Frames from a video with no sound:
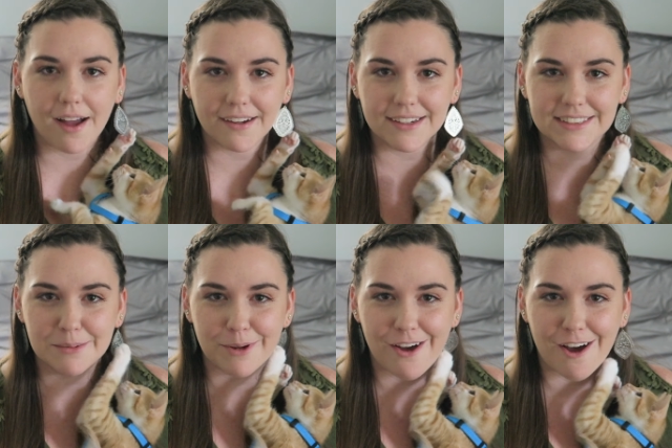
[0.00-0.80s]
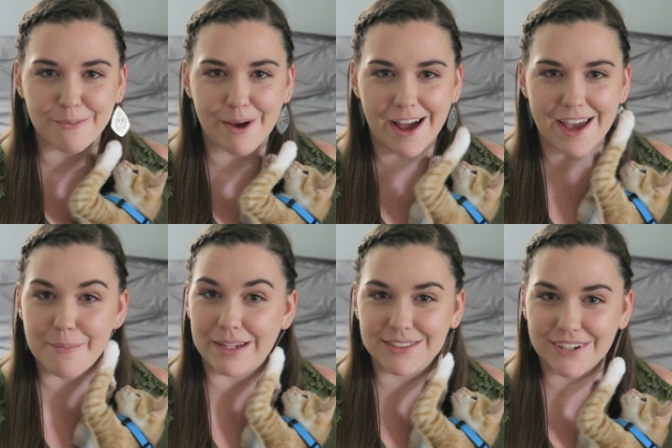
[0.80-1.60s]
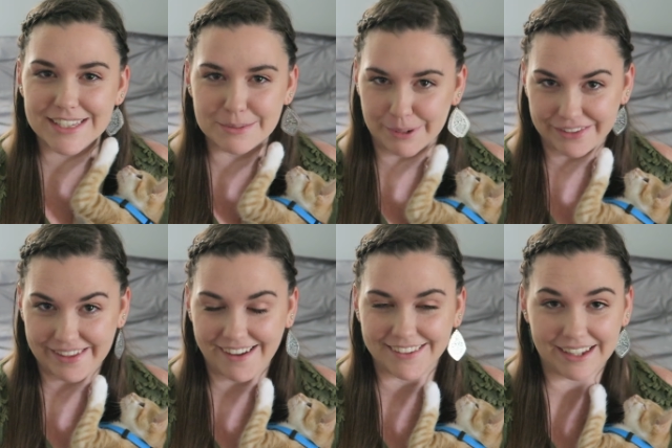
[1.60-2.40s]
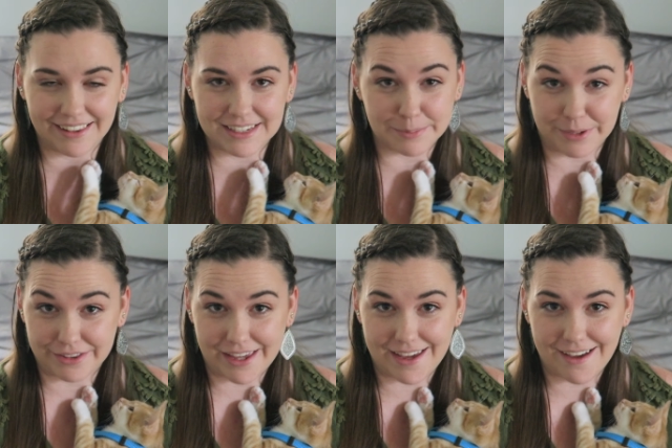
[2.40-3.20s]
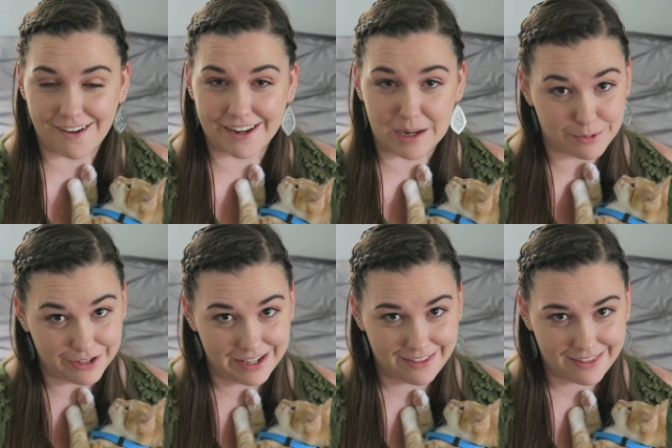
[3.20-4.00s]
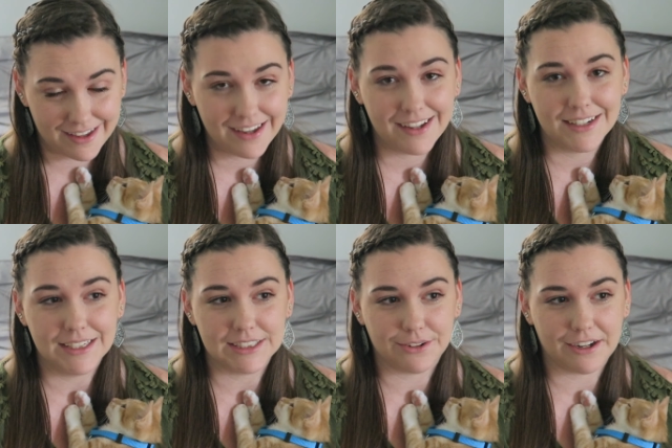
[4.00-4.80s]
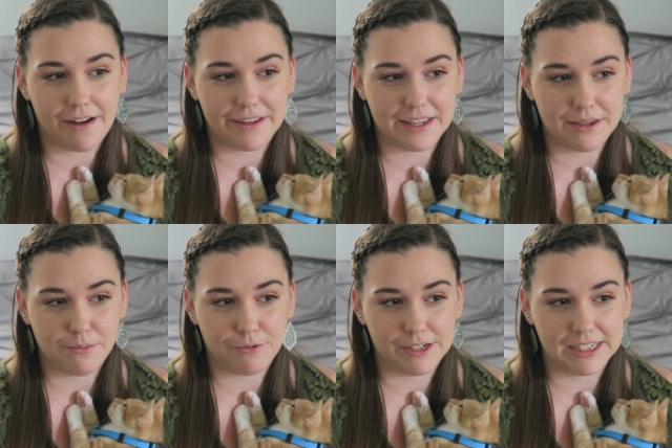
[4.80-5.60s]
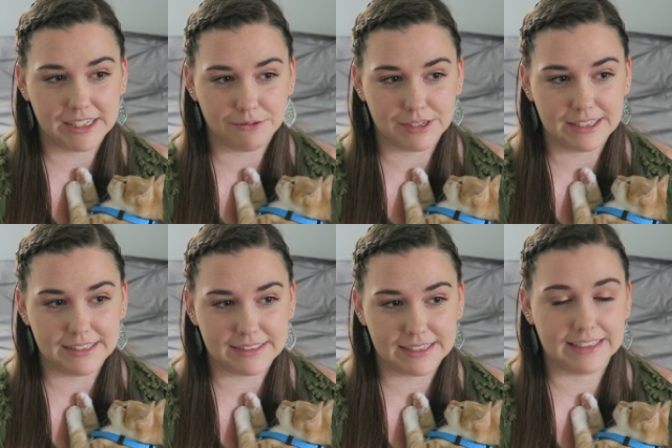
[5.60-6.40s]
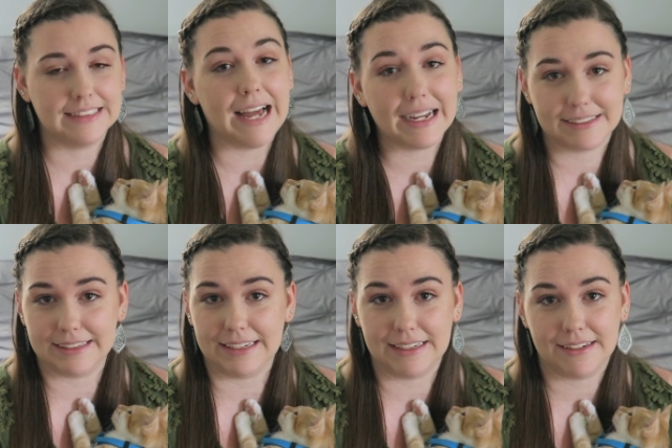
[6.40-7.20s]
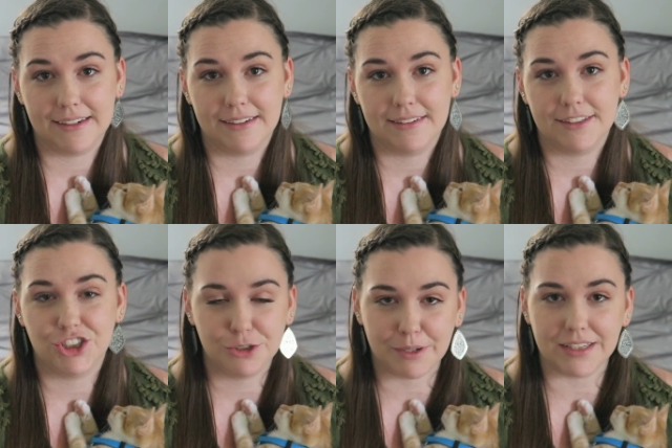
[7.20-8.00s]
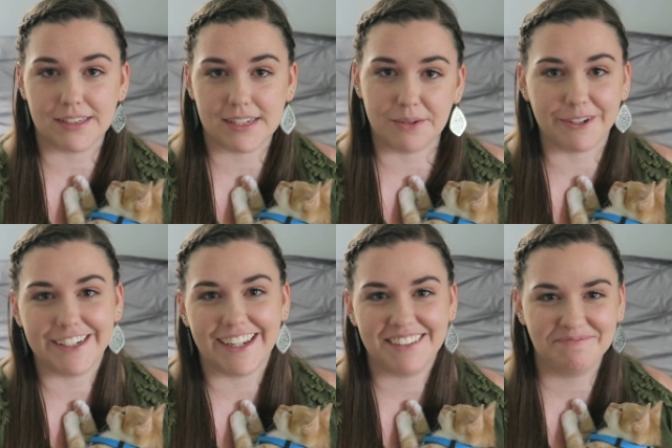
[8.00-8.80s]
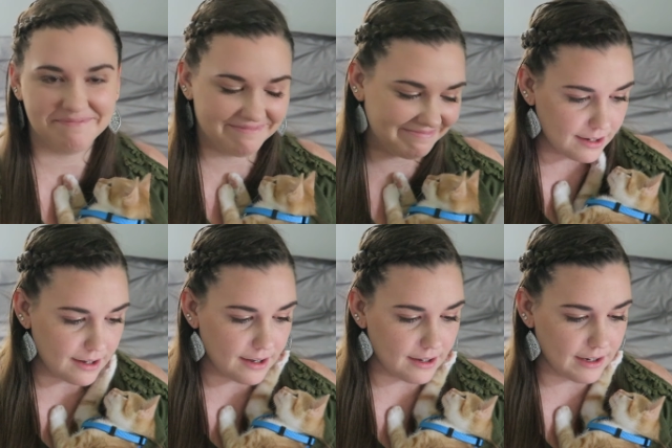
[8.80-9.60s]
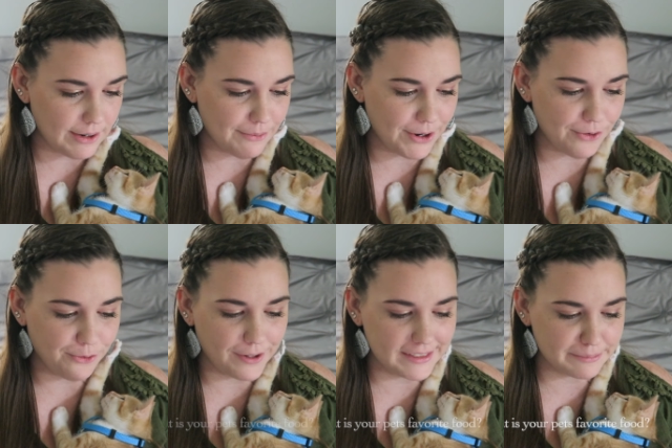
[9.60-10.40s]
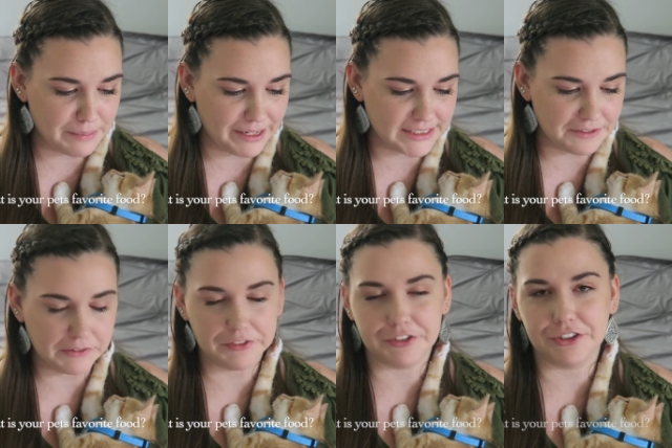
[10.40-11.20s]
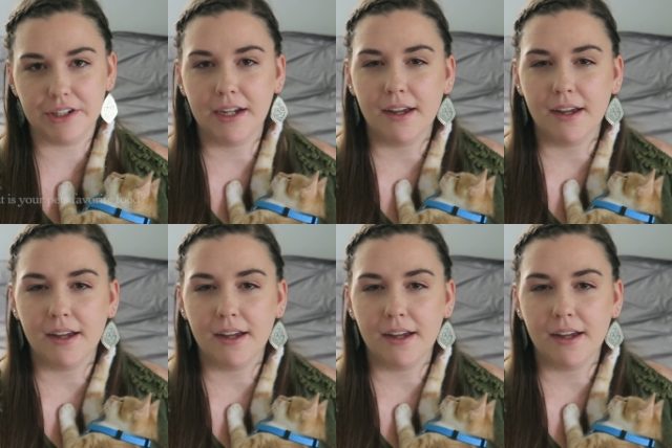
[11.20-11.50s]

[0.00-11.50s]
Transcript: I got Simba on my best friend's birthday, on Leili's birthday on April 8th. So I got him when he was exactly two months and one day. Um, what is my pet's favorite food?